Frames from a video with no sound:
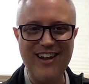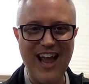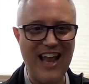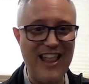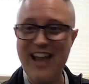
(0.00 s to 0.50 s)

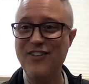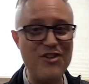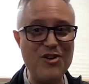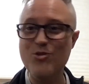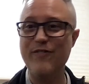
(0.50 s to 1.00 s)
and that it's
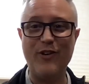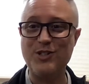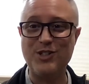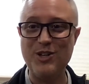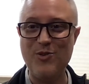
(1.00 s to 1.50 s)

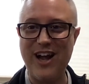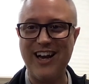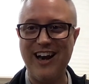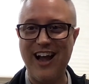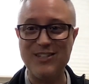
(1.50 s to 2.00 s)
universally
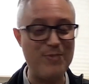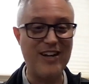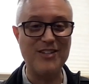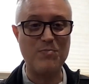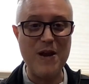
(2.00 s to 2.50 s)
recognized
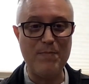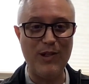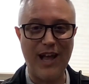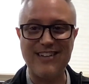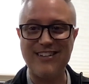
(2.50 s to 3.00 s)
because people
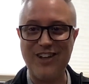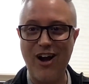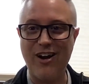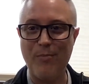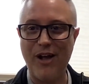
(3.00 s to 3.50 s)
like to
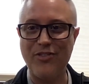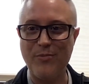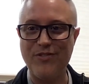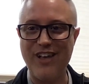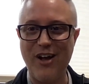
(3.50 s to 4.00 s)
talk about
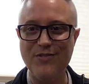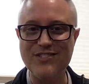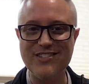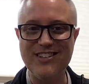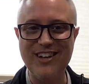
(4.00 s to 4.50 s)
themselves.